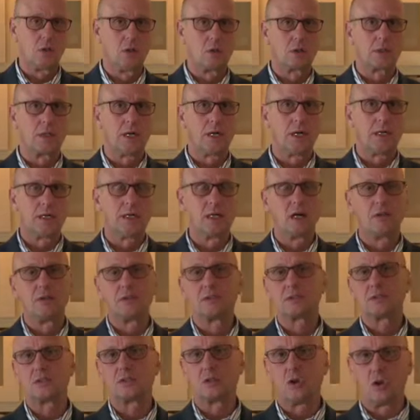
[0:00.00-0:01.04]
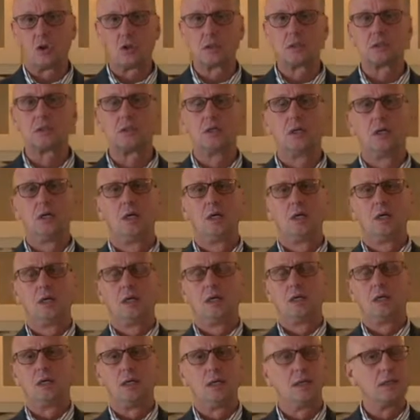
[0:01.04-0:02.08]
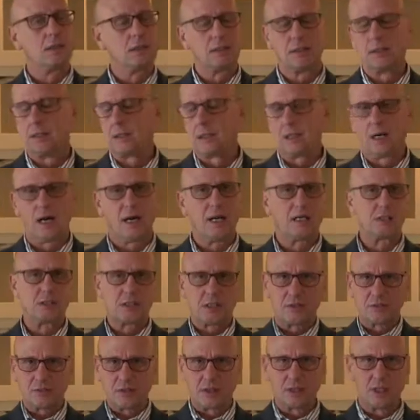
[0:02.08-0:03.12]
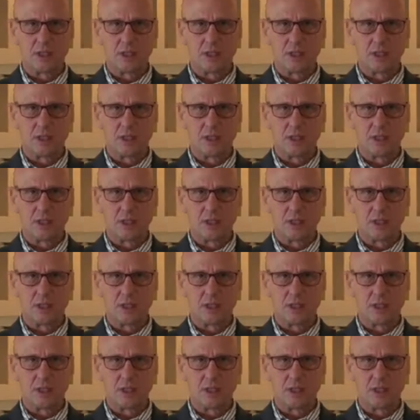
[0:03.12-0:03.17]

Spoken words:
Okay, now this, of course, a lot of stuff